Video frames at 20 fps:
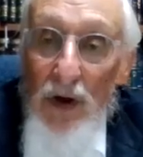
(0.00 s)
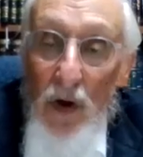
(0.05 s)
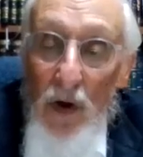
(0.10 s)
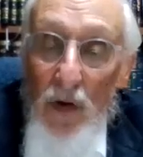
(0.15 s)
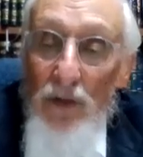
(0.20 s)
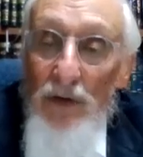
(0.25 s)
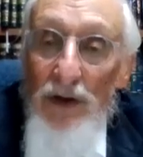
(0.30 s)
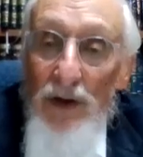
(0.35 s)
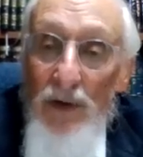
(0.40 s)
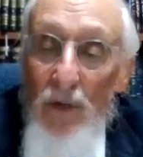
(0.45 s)

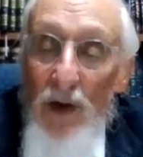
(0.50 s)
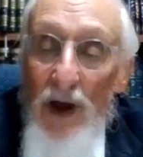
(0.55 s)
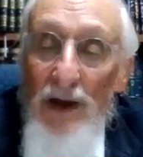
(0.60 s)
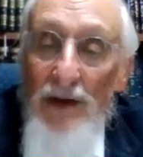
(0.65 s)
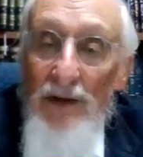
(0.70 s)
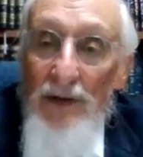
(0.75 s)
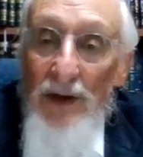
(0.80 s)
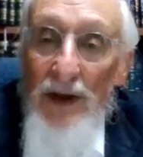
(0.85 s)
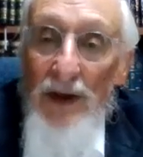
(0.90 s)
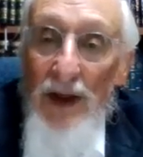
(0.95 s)
only
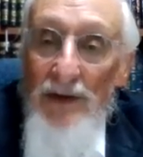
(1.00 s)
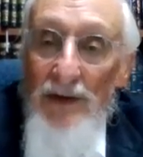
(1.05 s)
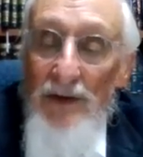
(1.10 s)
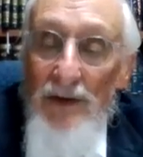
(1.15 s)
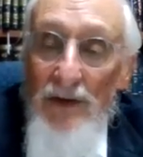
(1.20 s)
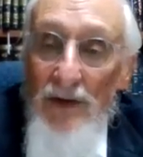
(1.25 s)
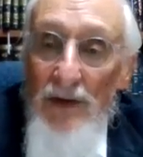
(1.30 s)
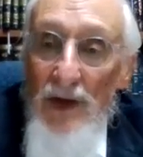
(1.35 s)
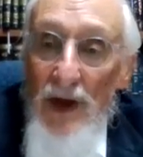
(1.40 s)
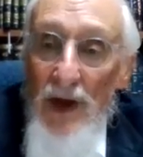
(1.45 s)
way to get
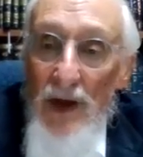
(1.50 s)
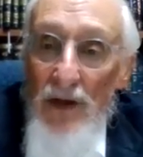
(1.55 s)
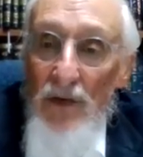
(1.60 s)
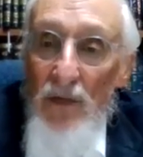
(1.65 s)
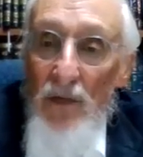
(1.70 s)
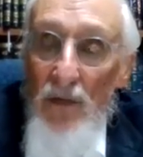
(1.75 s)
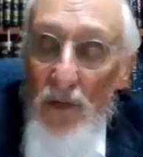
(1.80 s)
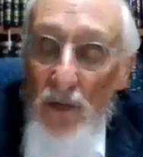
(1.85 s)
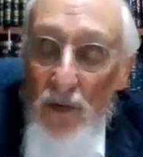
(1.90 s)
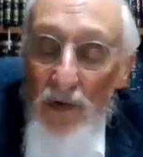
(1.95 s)
to
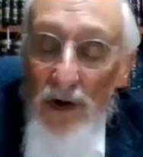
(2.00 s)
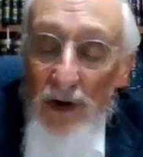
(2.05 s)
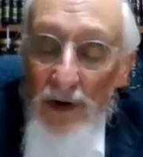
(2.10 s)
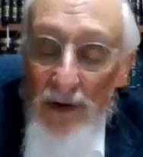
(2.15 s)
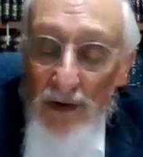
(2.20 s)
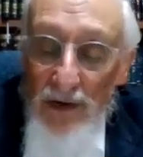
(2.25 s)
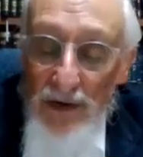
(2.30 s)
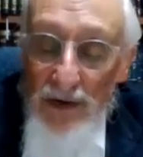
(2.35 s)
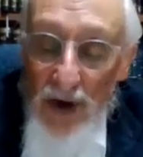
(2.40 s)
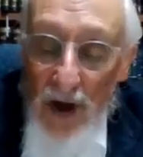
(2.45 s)
the root
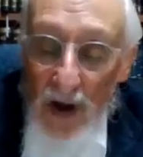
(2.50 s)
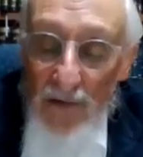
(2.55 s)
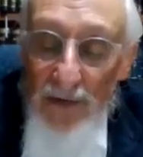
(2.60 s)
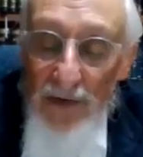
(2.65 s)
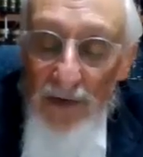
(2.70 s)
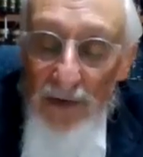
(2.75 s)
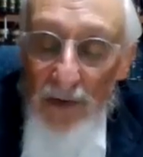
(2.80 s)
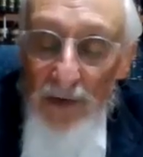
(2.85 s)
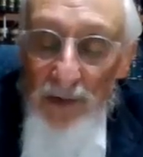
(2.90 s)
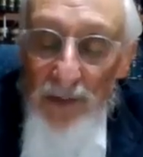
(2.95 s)
and
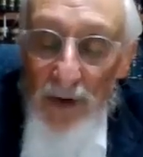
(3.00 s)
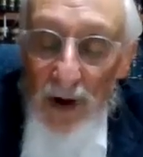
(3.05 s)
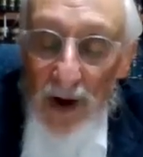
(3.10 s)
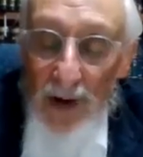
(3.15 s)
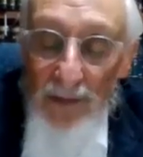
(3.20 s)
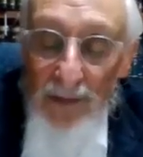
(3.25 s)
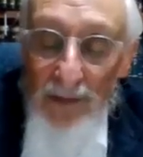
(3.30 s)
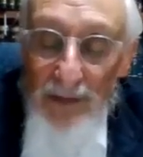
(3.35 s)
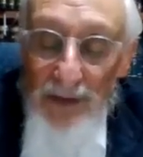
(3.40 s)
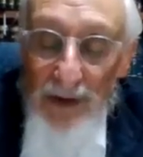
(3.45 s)
solving those
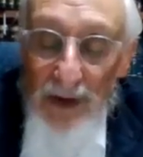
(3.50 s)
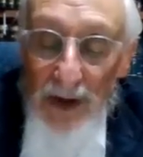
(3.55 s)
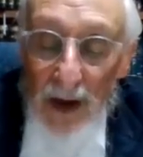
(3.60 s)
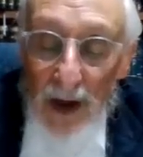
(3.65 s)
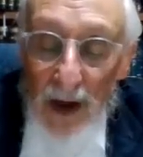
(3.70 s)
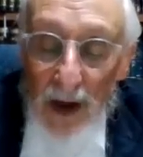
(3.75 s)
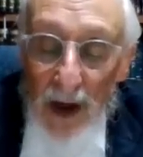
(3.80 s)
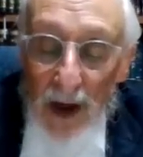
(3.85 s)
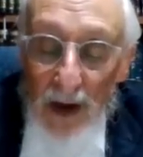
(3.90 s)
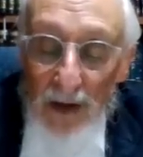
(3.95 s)
problems
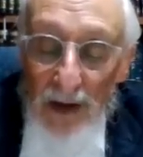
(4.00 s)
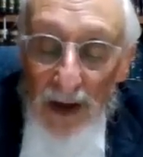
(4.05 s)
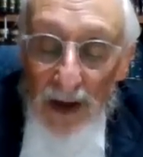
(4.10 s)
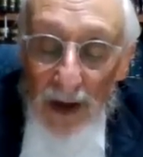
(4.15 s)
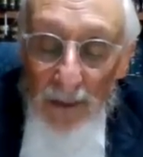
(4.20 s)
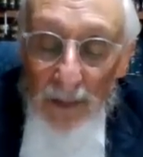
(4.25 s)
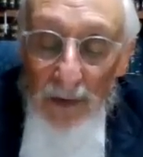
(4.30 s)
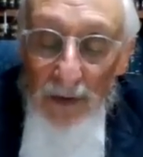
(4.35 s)
is